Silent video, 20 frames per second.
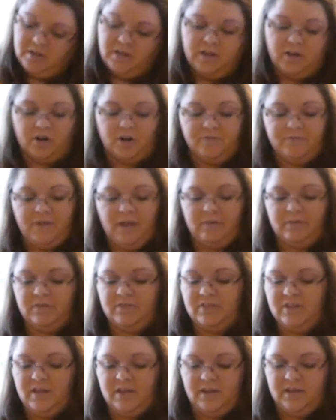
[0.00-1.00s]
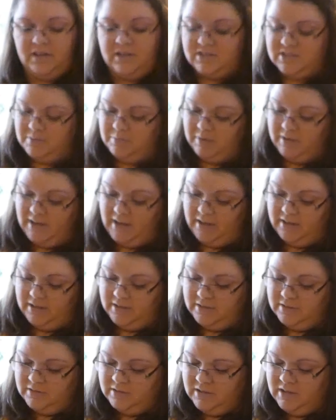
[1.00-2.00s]
her favorite thing is a
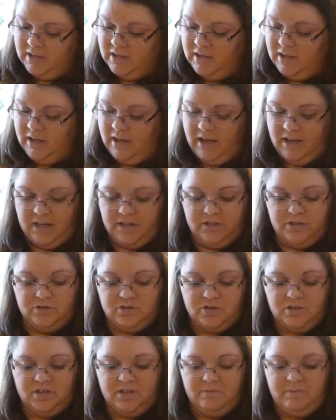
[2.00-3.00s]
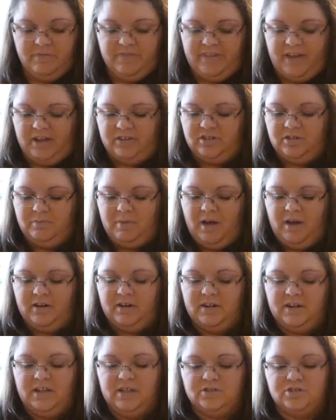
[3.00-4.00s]
banana, and you should limit that to about
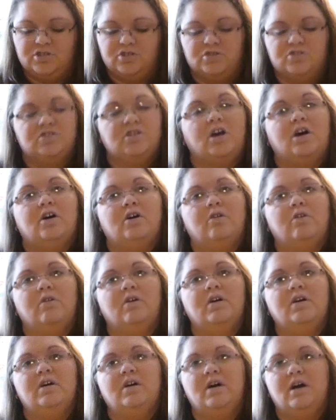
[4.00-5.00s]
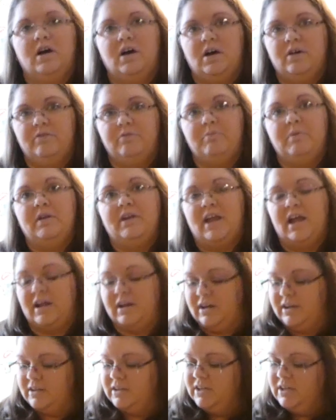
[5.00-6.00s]
1 inch or so of
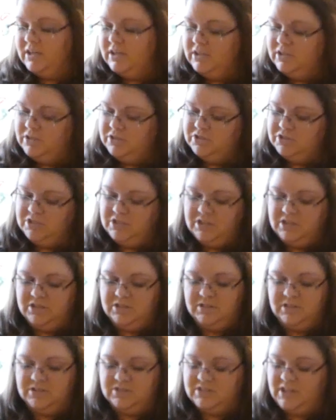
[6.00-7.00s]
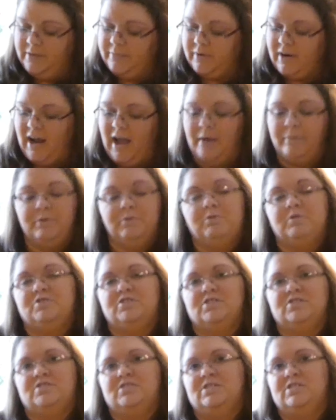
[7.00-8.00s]
banana. She is never happy with
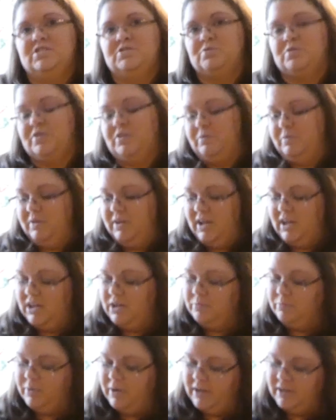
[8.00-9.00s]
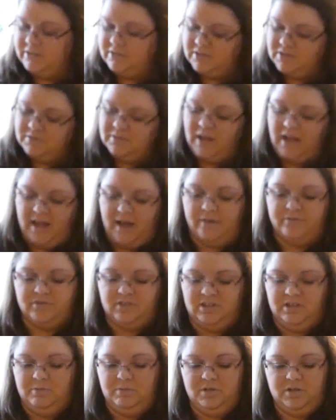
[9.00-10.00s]
just 1 inch worth of banana, but I have to
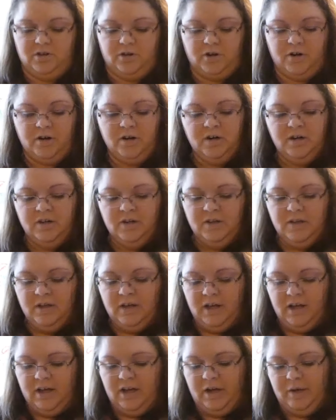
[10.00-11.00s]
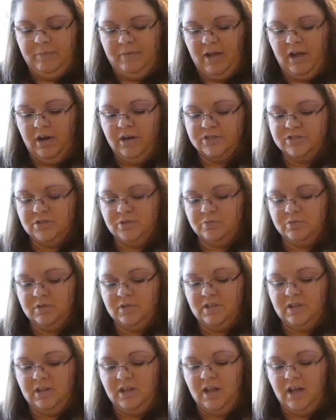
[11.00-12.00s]
limit her. They also
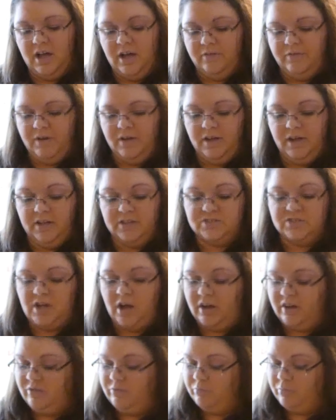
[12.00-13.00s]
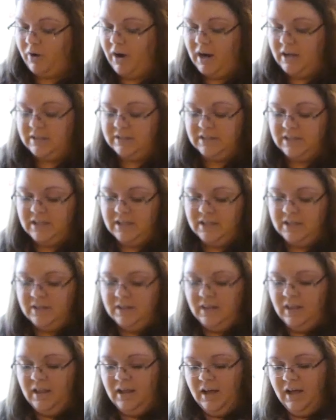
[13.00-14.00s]
really love a stalk of broccoli,
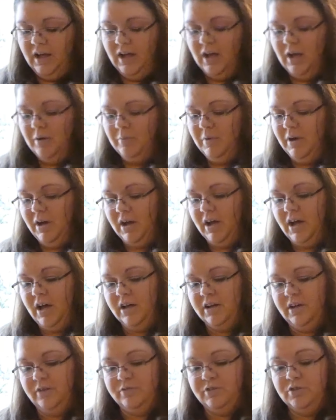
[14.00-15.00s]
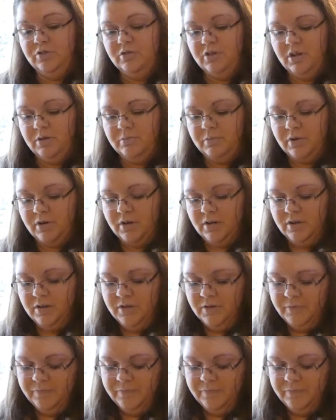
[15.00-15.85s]
a cut of cucumber,